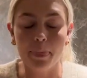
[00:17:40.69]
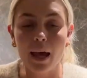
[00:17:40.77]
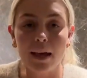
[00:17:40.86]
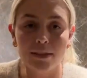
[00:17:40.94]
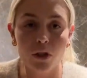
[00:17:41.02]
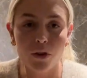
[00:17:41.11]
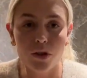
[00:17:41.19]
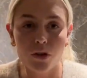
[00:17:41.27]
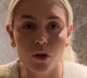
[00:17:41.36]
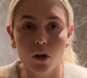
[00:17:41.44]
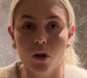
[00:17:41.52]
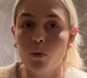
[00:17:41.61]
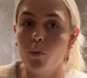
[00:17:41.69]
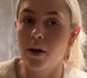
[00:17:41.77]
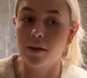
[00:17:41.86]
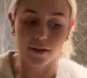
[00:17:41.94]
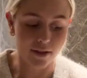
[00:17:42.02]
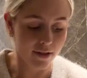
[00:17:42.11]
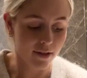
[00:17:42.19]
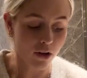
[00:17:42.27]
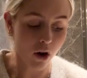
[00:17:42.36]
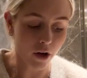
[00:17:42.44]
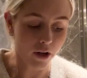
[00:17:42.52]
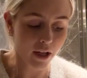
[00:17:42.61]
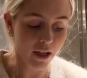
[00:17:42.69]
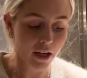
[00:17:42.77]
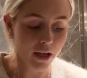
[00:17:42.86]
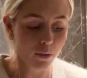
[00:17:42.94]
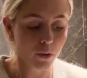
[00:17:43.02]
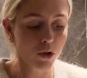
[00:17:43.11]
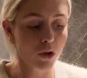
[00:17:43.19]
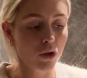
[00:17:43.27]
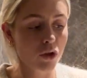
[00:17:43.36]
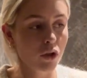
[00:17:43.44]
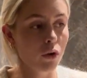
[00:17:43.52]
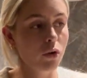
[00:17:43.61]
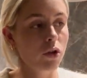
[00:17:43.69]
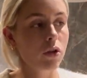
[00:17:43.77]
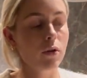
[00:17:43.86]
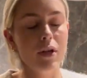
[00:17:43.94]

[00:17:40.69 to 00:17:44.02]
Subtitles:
I saw this girl wear this cardigan and it was so cute,